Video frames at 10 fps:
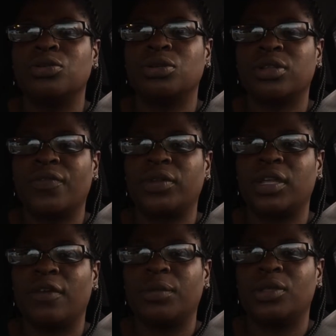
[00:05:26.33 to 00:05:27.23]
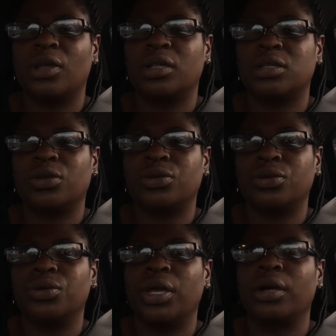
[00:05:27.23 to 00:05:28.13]
So definitely give me until the
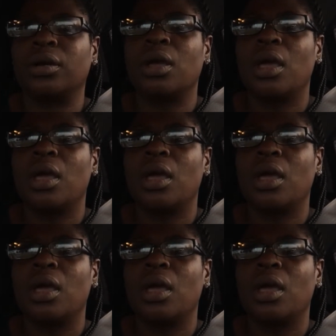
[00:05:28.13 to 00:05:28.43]
new year,